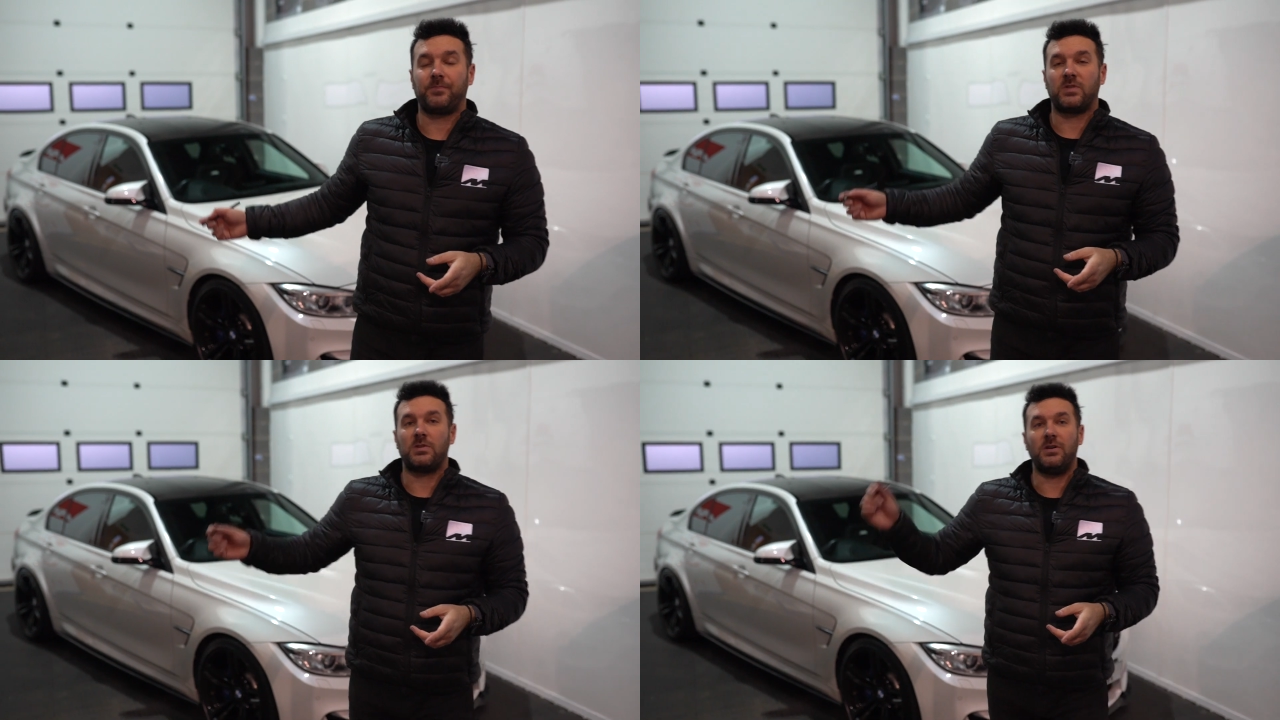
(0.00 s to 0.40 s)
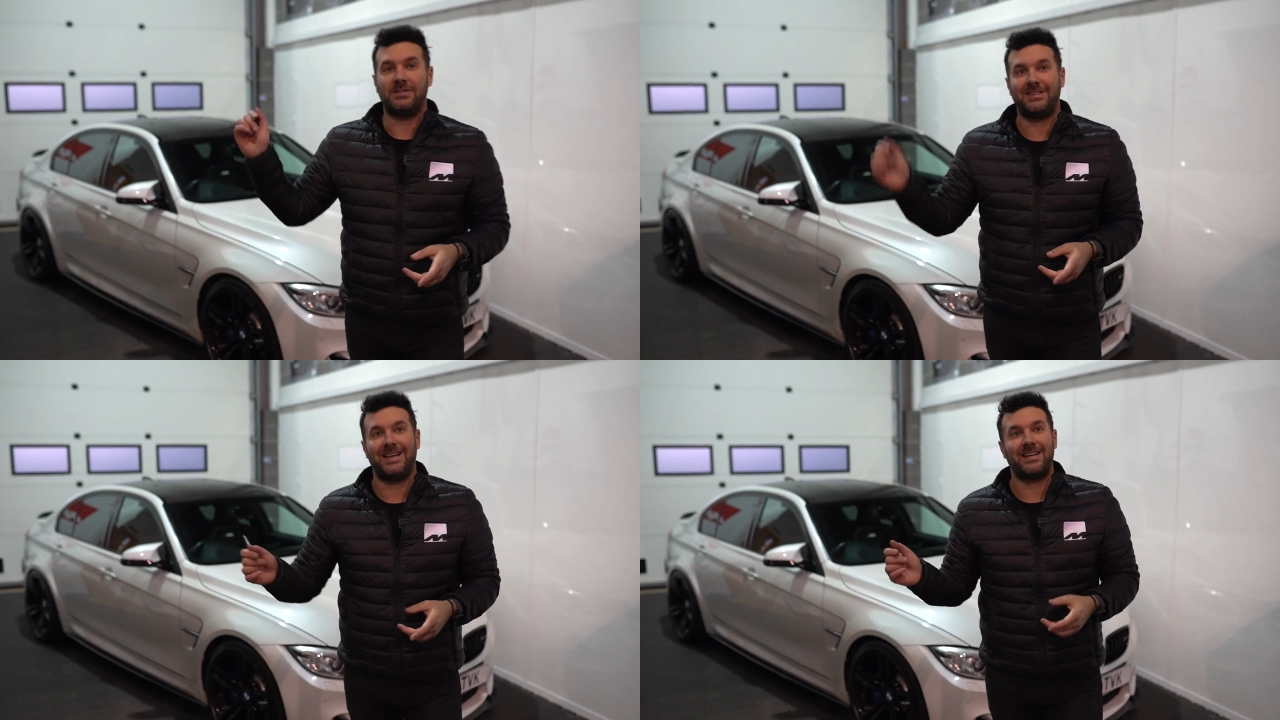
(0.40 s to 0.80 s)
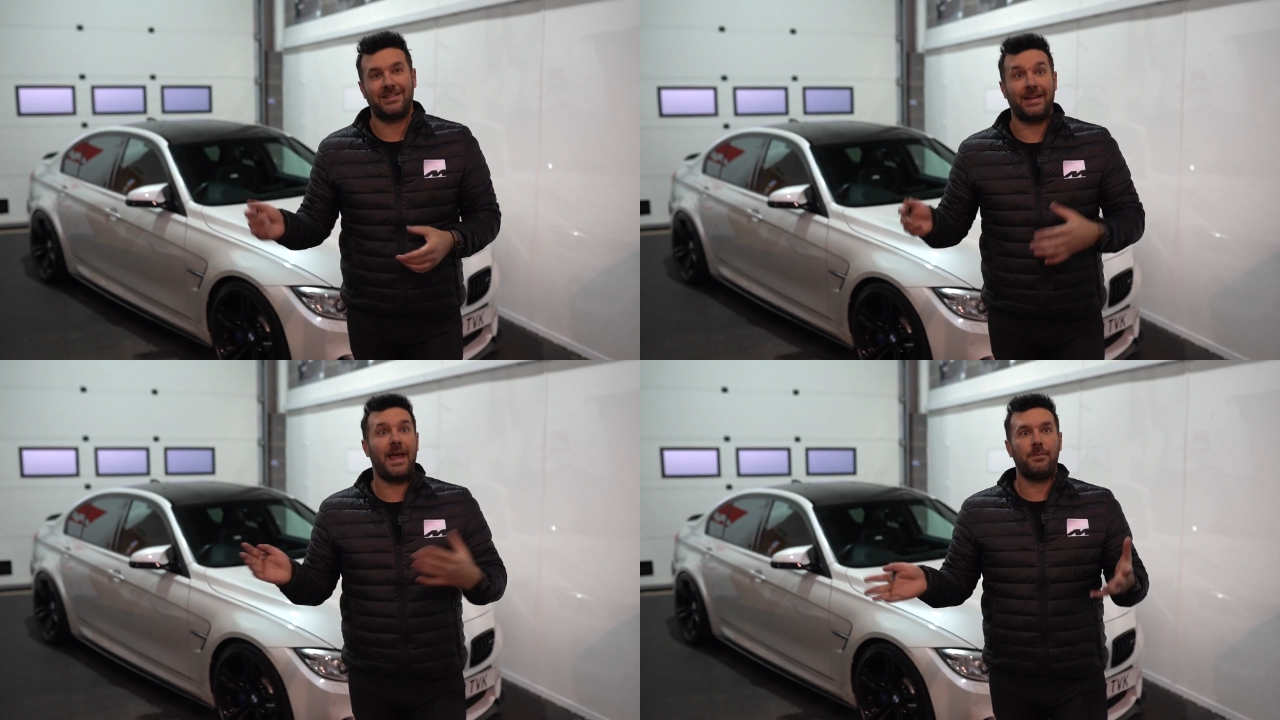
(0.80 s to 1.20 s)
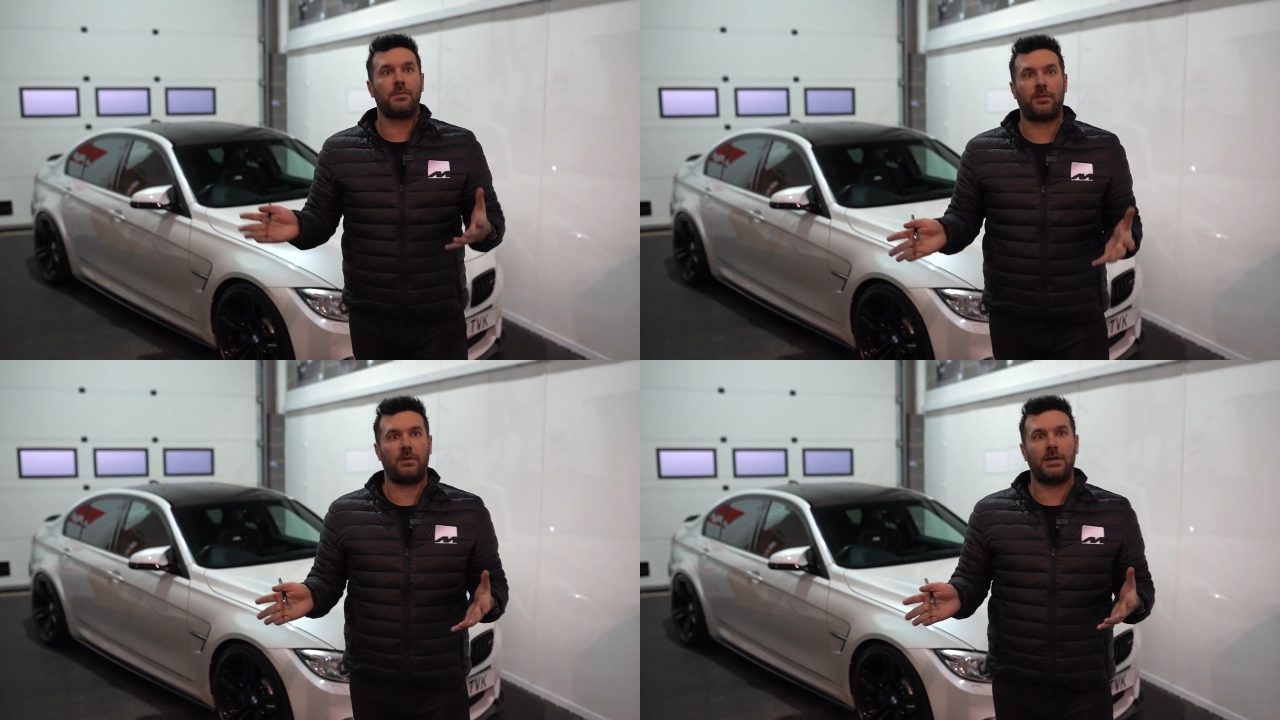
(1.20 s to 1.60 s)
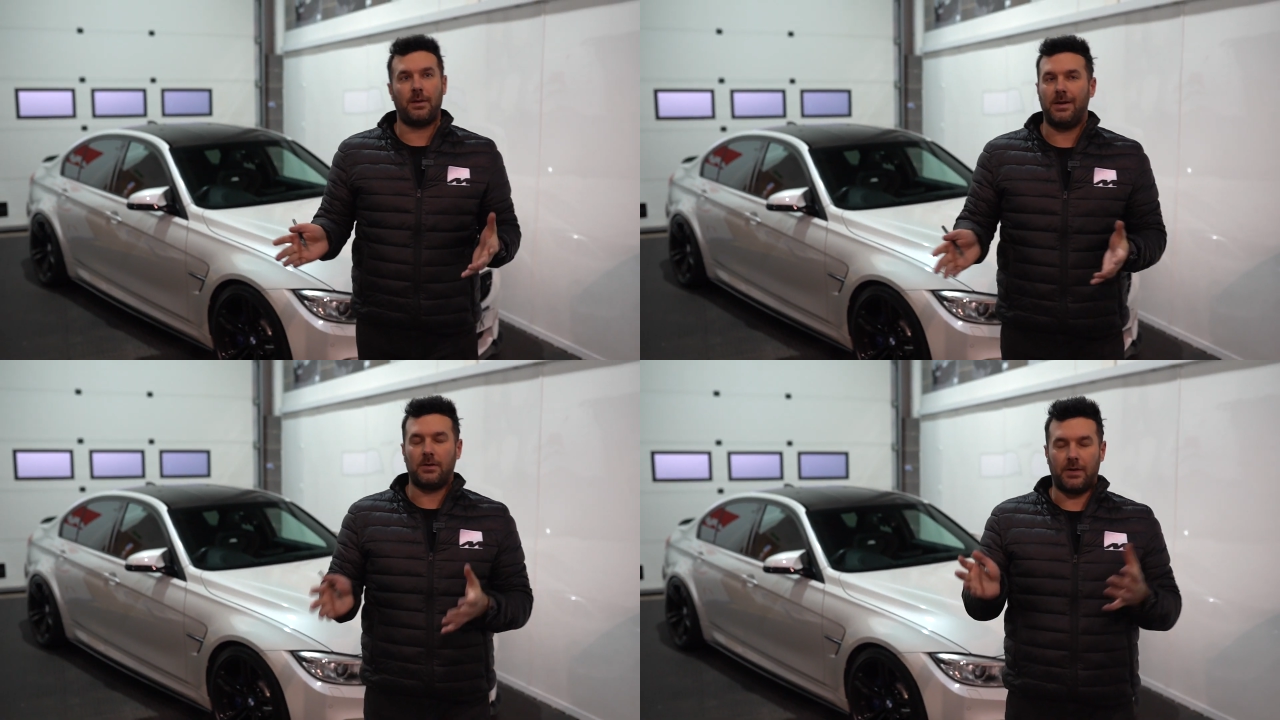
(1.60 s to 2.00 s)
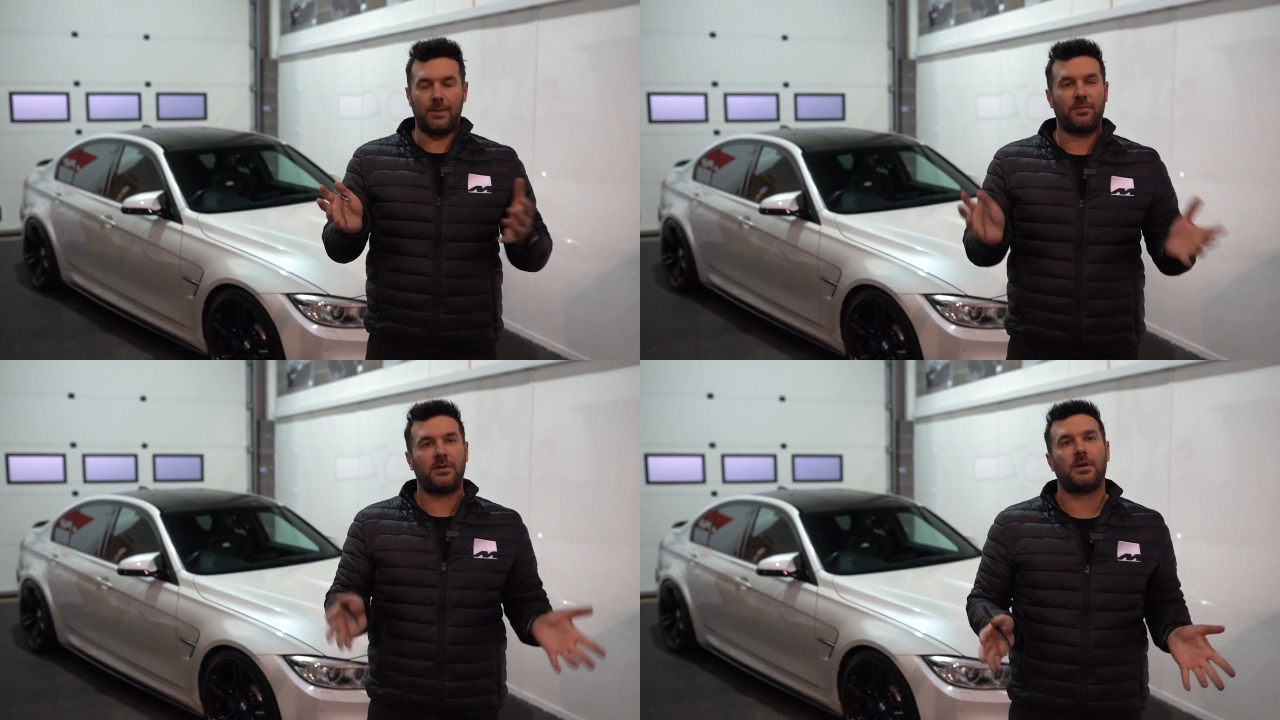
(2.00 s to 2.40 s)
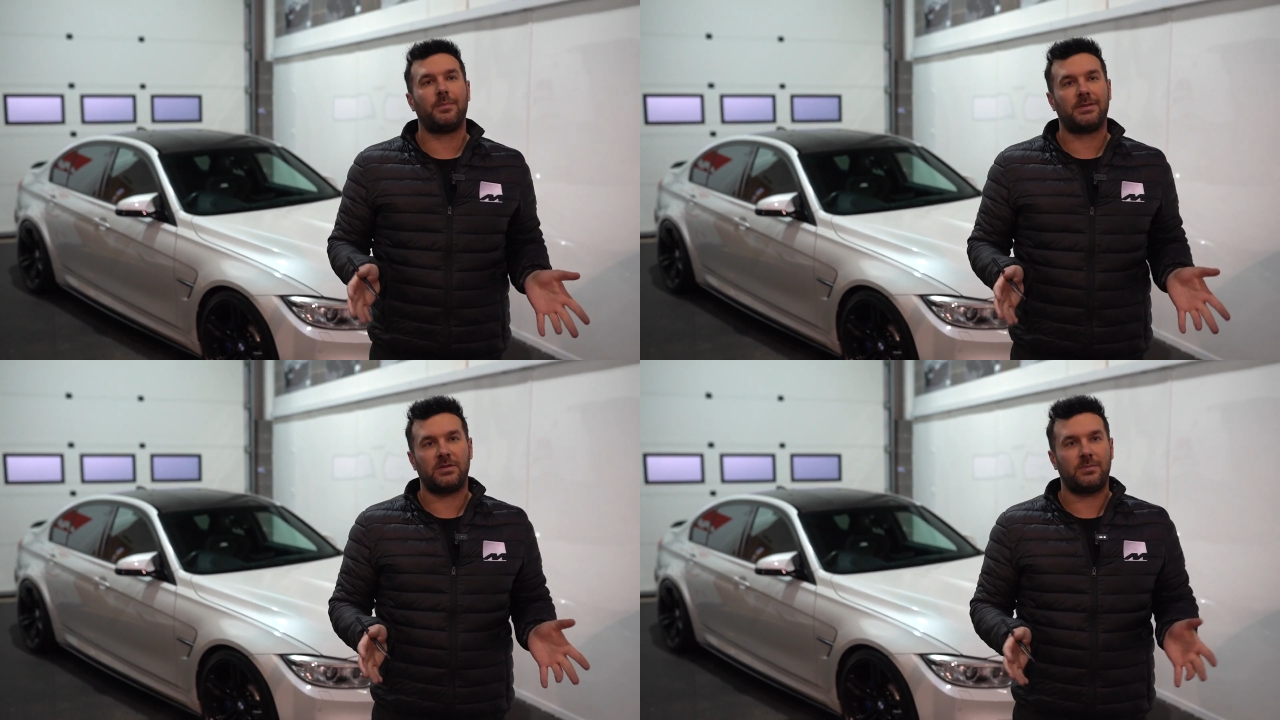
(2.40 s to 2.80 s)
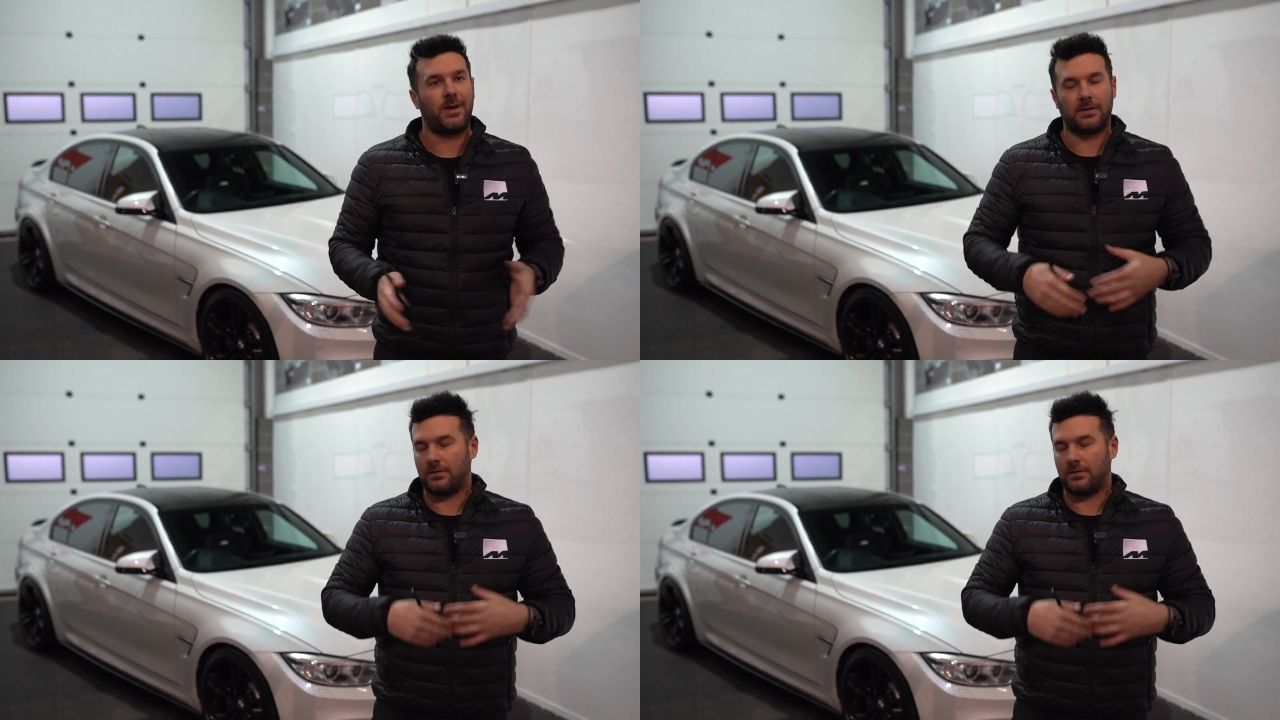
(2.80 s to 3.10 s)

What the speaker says: It's nice to see actually an M3 come in, not an M3 competition pack,